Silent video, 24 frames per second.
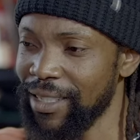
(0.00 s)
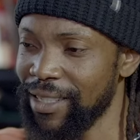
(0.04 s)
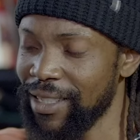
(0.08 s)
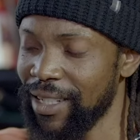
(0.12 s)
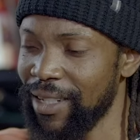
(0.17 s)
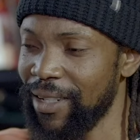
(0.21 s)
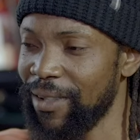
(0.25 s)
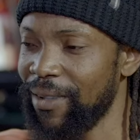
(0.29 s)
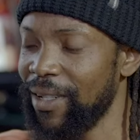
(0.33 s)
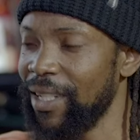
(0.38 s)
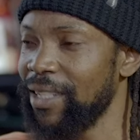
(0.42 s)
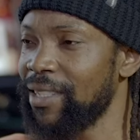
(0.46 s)

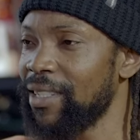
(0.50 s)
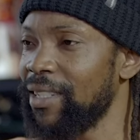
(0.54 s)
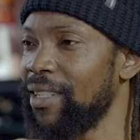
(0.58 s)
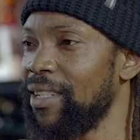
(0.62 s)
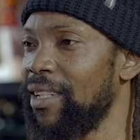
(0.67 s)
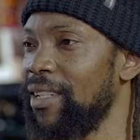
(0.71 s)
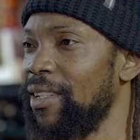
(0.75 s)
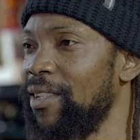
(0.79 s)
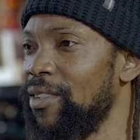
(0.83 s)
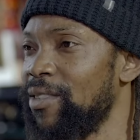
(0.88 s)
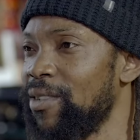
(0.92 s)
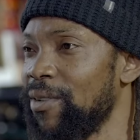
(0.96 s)
generation,
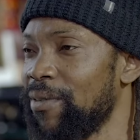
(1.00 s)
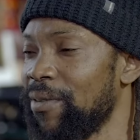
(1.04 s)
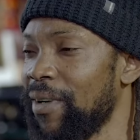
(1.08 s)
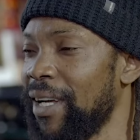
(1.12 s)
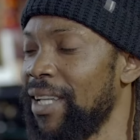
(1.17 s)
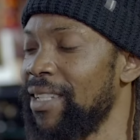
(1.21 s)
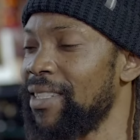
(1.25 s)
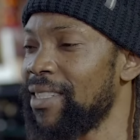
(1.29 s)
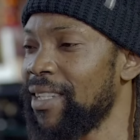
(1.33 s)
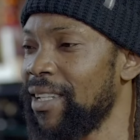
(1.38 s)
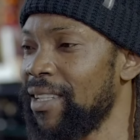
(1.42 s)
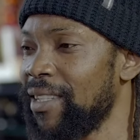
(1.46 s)
they need to
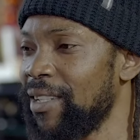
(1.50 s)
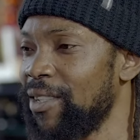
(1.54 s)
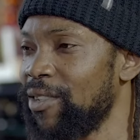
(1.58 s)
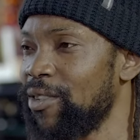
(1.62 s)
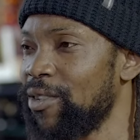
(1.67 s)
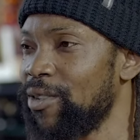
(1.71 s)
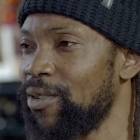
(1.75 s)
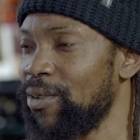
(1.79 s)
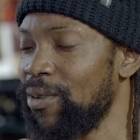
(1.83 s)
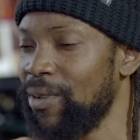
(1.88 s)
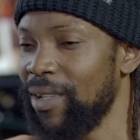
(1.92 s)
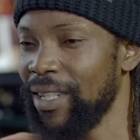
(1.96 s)
find something
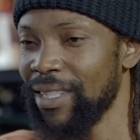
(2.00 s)
to do.